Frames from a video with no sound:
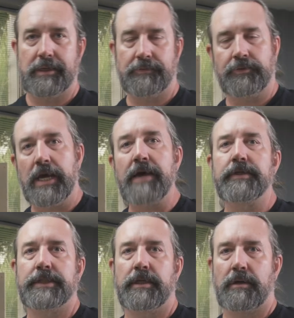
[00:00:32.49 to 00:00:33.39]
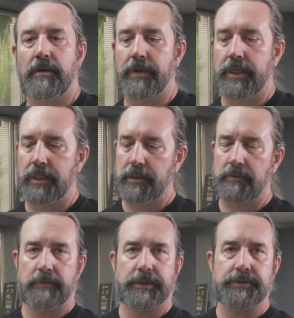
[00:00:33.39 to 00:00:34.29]
If you haven't done it already,
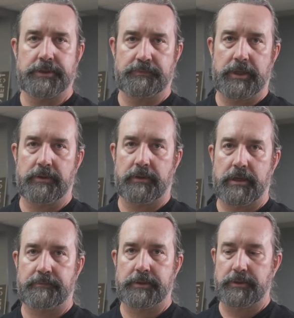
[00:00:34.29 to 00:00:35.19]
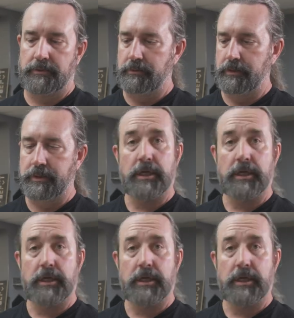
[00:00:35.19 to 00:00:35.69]
raise your spindle up to the